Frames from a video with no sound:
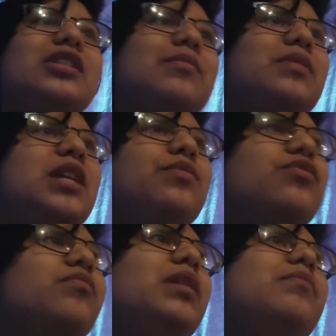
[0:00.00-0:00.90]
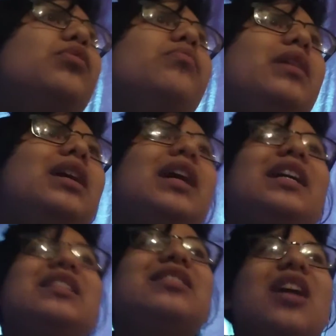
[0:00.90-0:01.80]
some tips from people. Being a guy
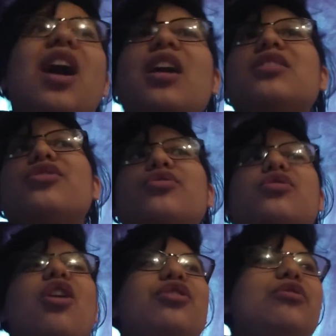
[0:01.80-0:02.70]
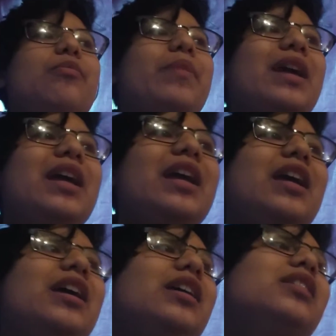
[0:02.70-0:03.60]
sucks. Girls call you a
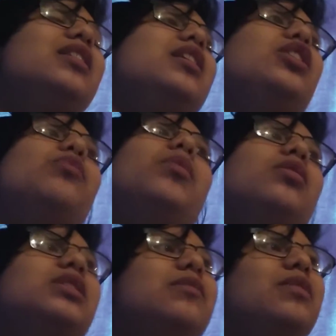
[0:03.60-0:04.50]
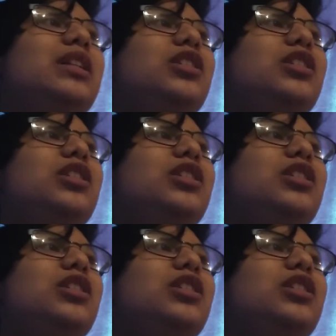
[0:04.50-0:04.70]
pig. Your balls get really